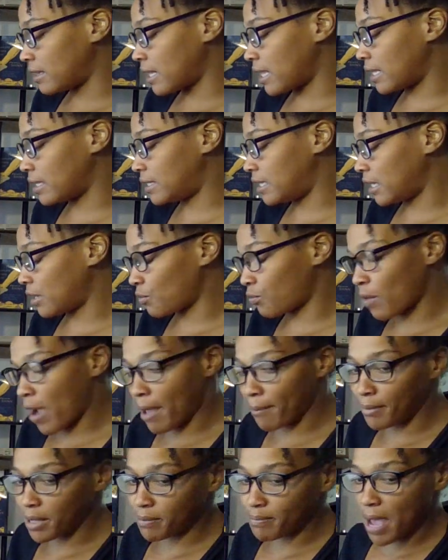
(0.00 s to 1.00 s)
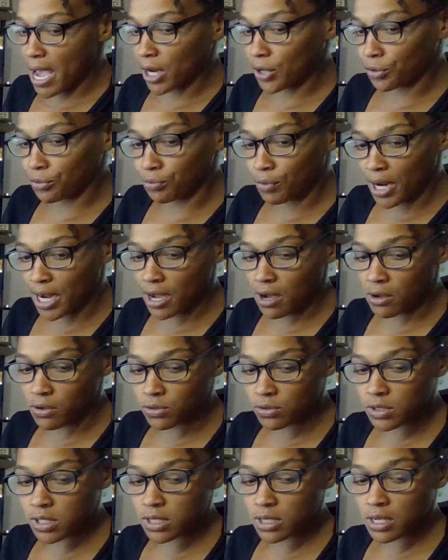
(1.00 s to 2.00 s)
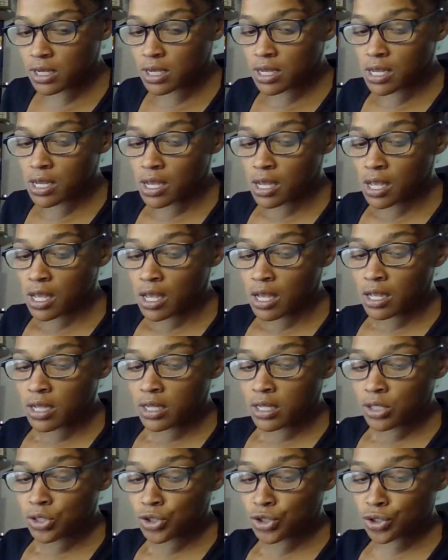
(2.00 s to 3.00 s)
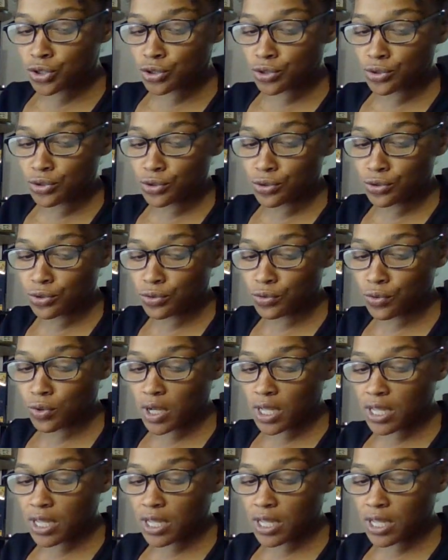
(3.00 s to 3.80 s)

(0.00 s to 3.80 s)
It did wrap me back around to